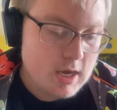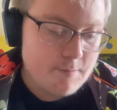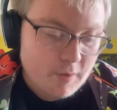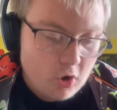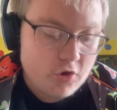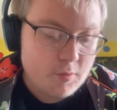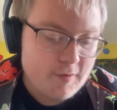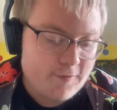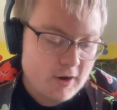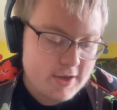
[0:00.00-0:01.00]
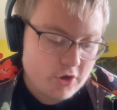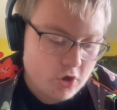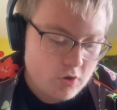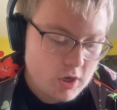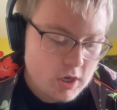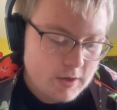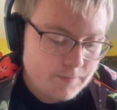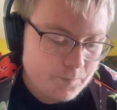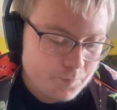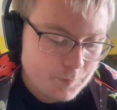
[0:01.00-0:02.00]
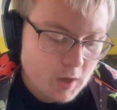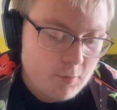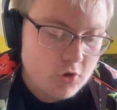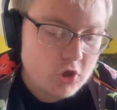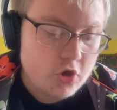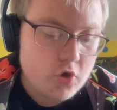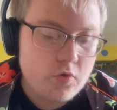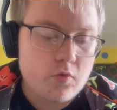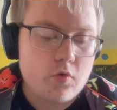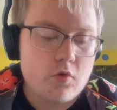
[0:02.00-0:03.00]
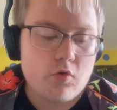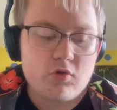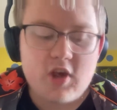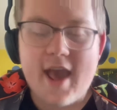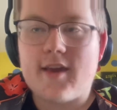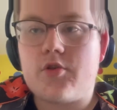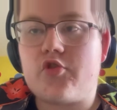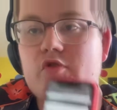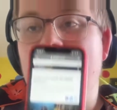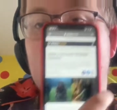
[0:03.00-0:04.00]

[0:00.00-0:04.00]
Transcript: But also, before I do, I'm also going to check Screen